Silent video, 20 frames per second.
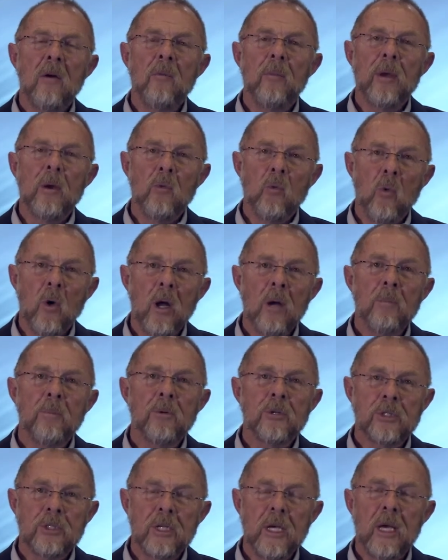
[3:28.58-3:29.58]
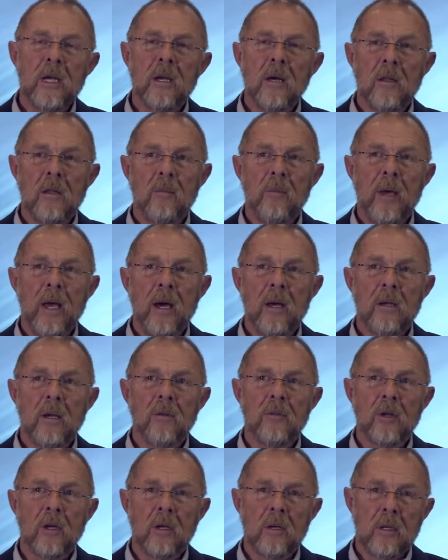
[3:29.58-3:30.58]
it will be 1% of the amount
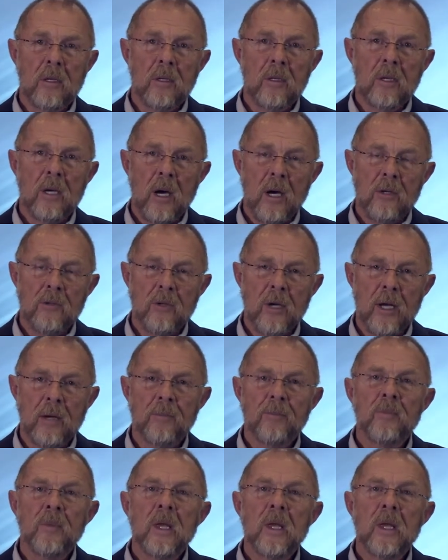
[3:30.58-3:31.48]
of the contract.